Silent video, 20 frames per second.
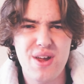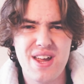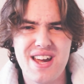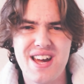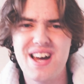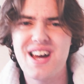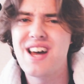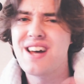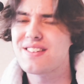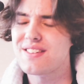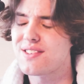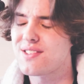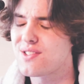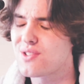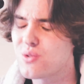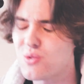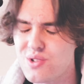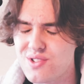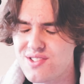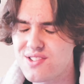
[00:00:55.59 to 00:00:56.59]
yeah, this
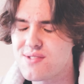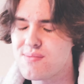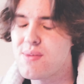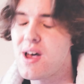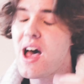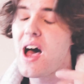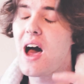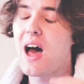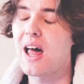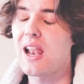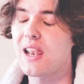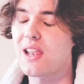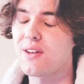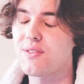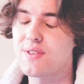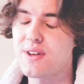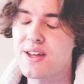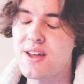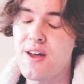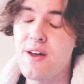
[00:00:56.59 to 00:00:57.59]
is awesome, I
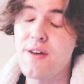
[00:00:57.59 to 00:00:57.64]
love it,